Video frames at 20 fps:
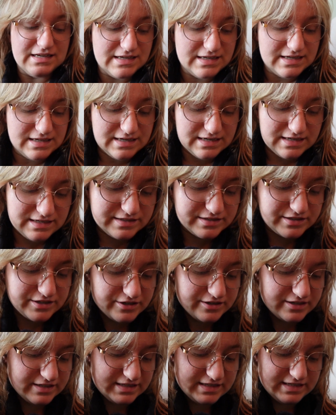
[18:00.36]
It is
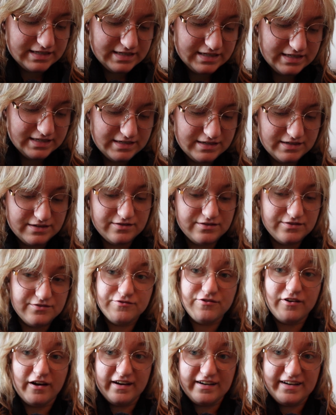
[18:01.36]
currently
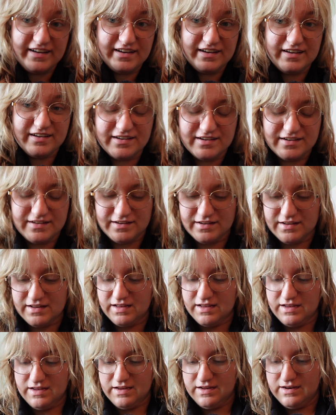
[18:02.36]
Friday,
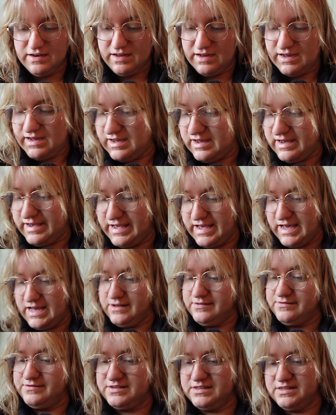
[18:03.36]
and I
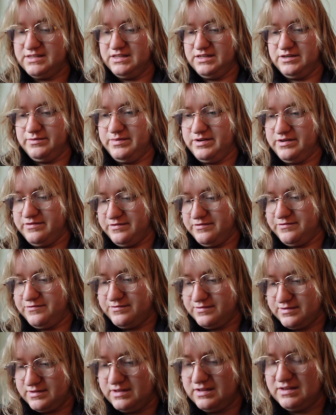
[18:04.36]
have a little bit of
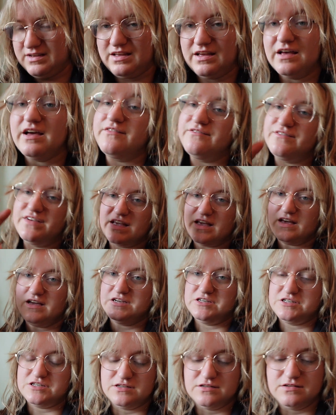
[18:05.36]
a
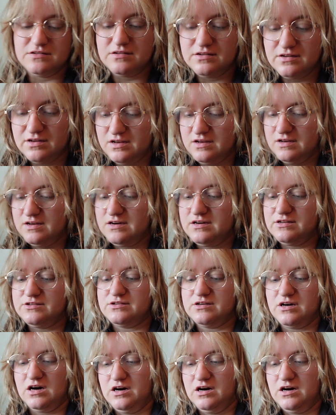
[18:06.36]
vacation. I